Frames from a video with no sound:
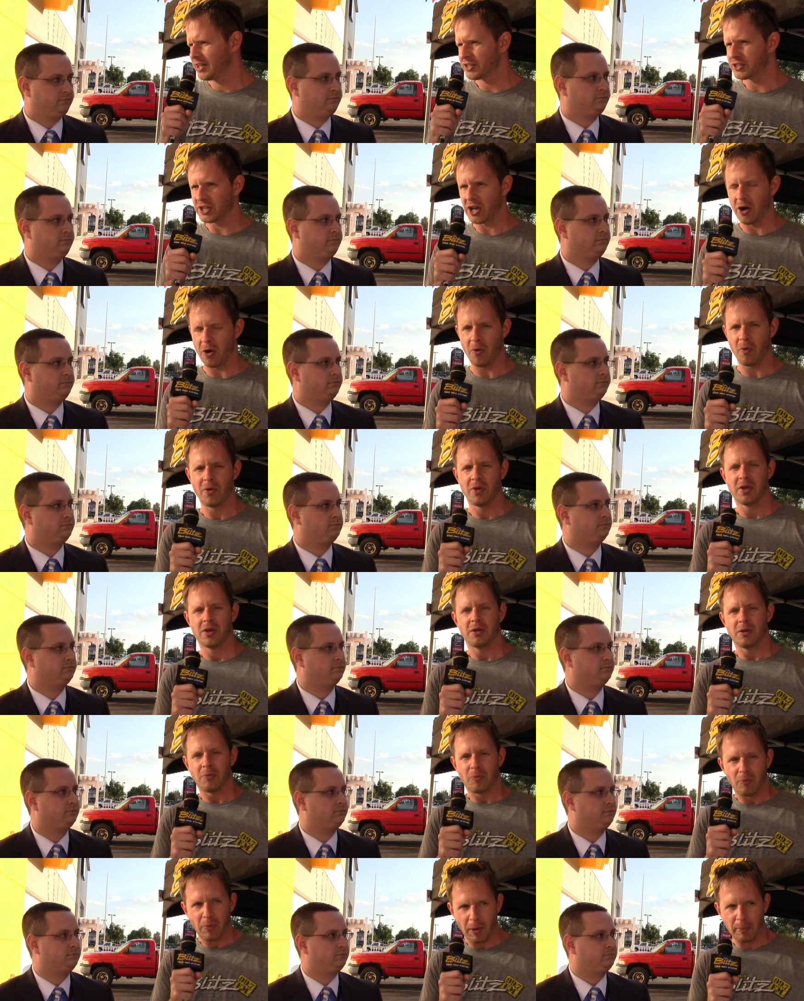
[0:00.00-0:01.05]
Speaker 1: So
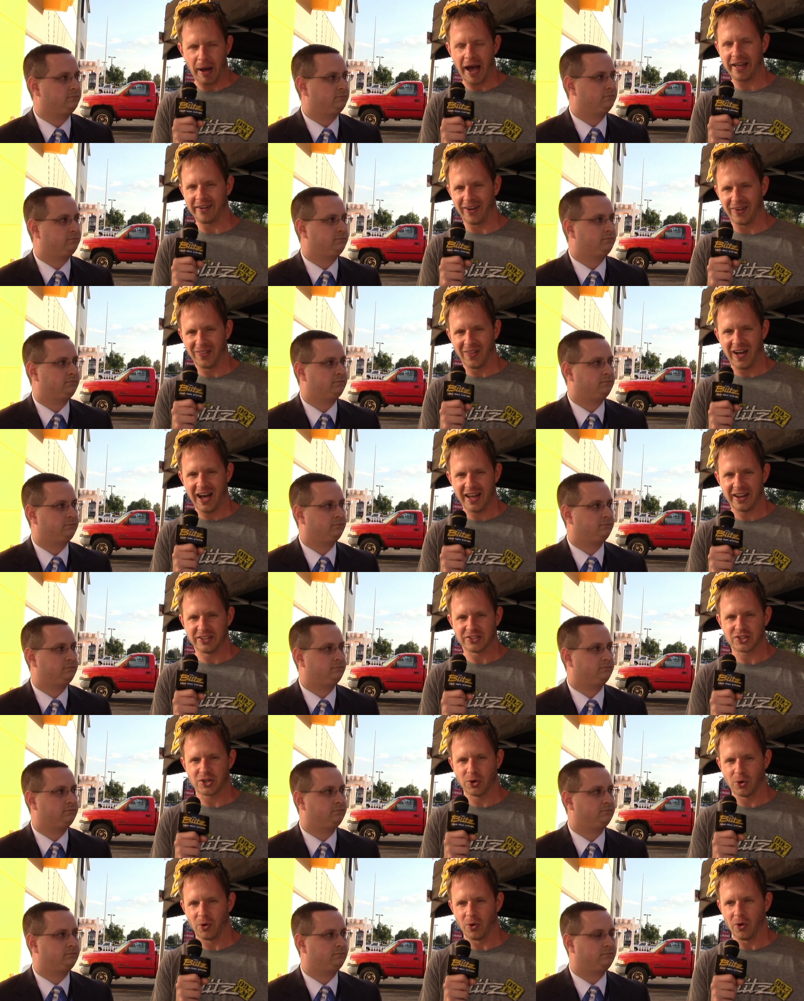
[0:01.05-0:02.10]
while buying online is
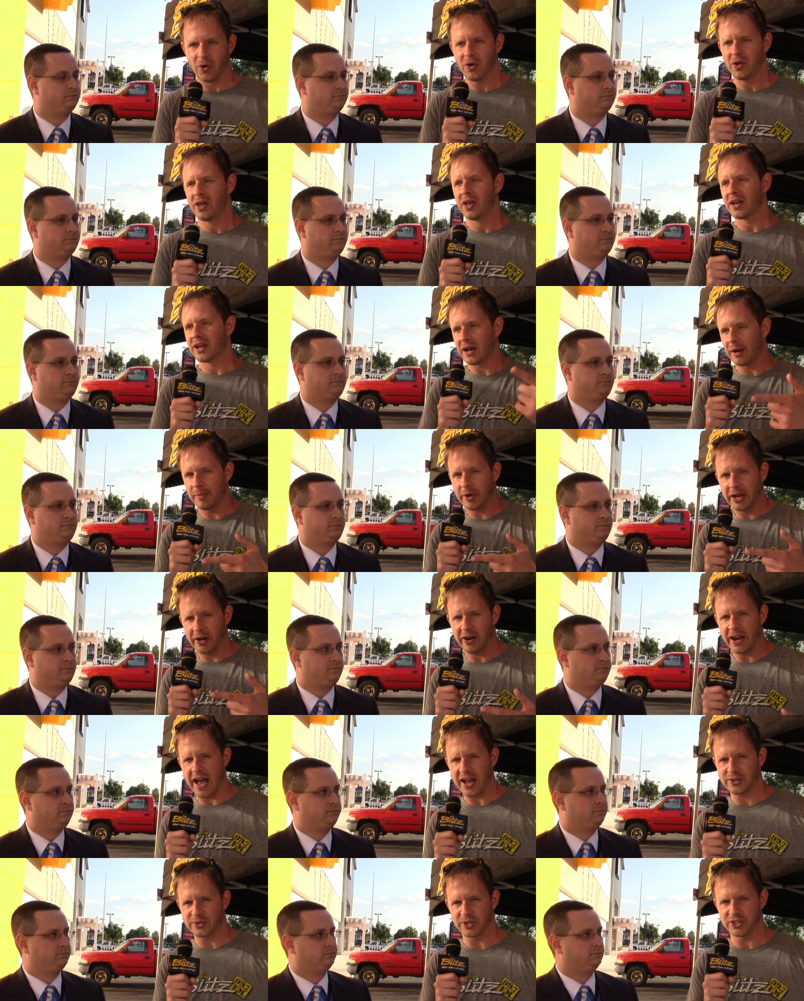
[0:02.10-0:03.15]
cool, coming here and
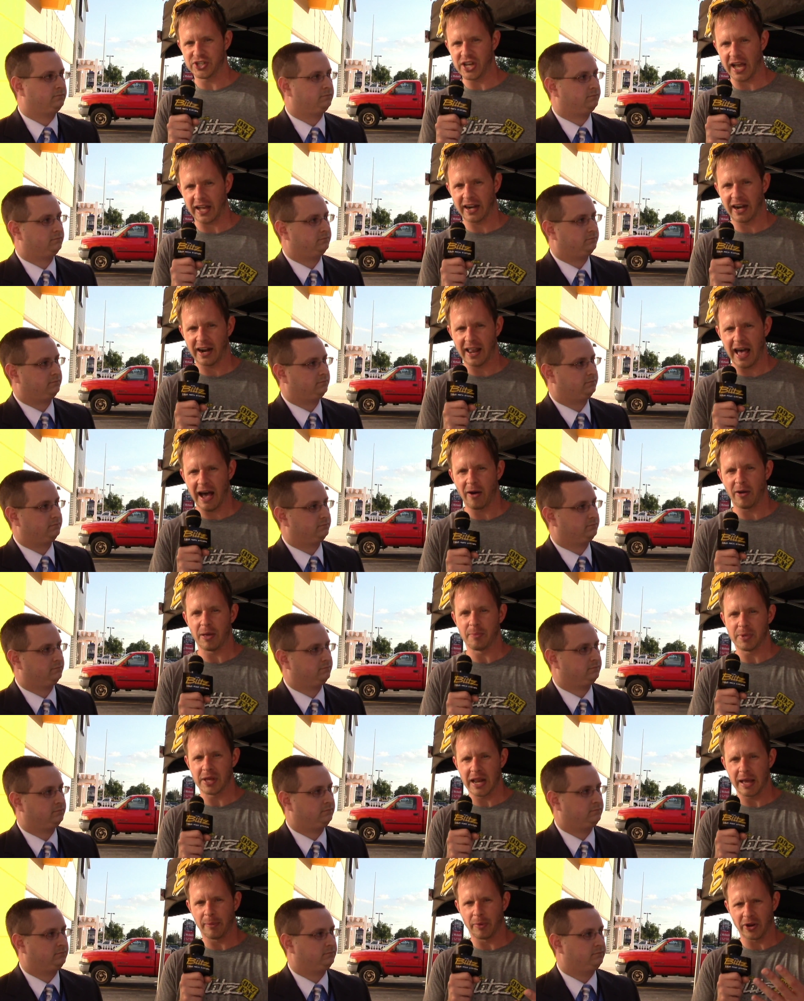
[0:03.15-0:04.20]
actually checking it out and
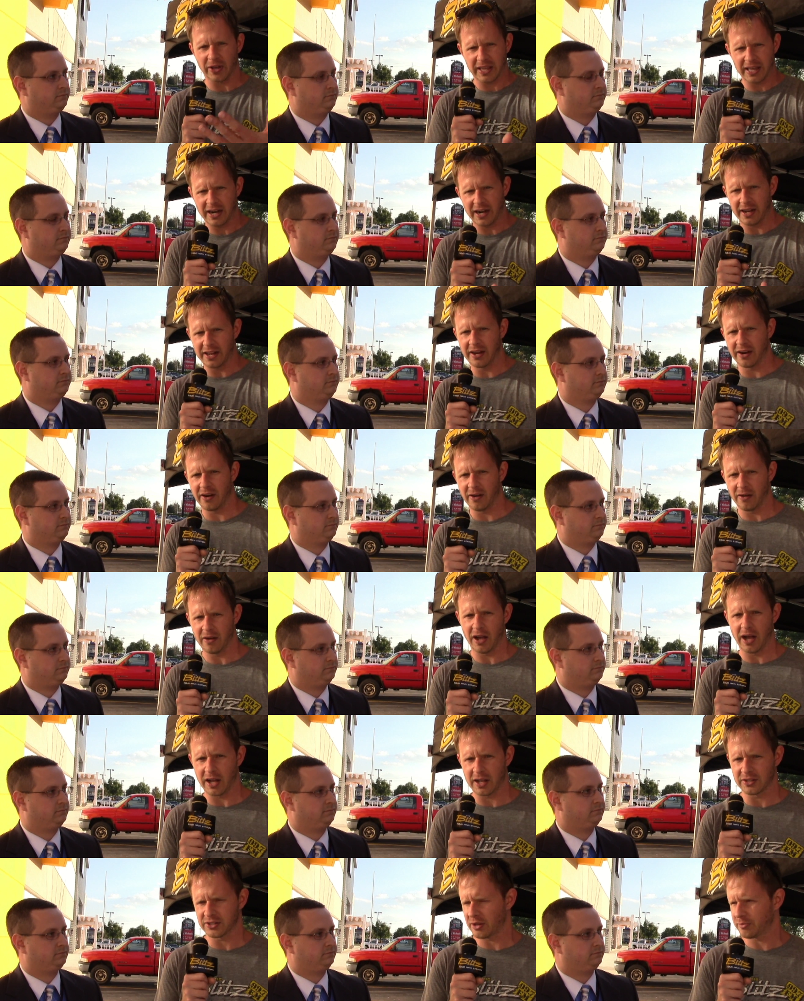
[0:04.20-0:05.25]
being able to get it here
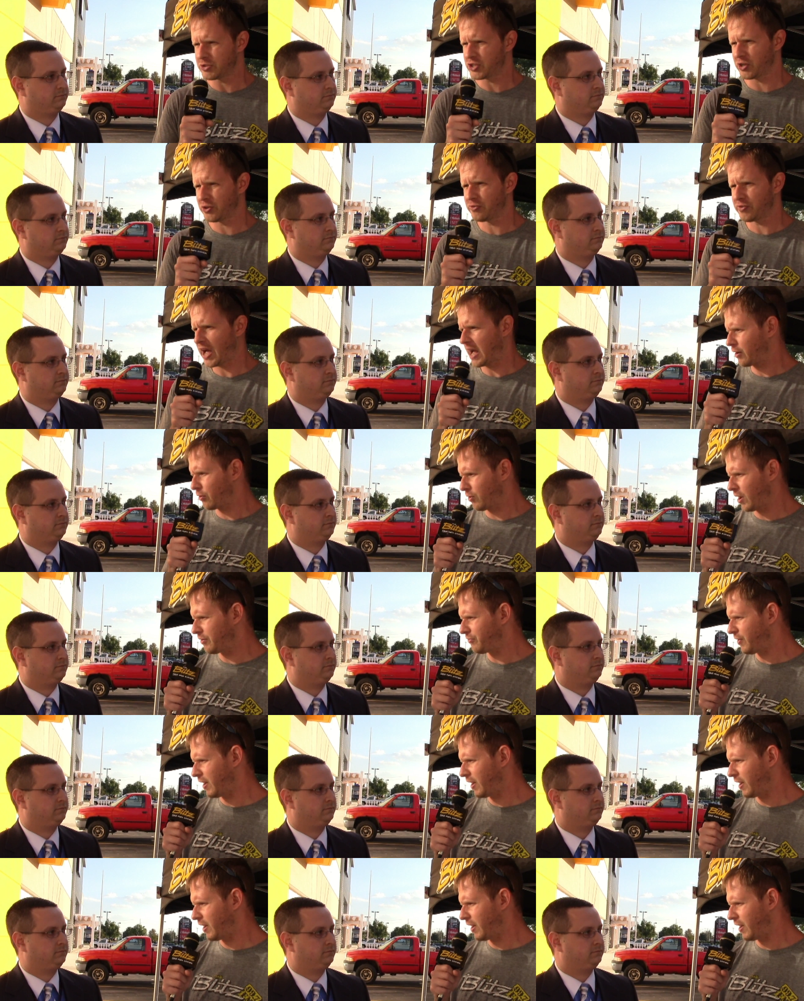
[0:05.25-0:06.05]
because uh, I'm sure you've got great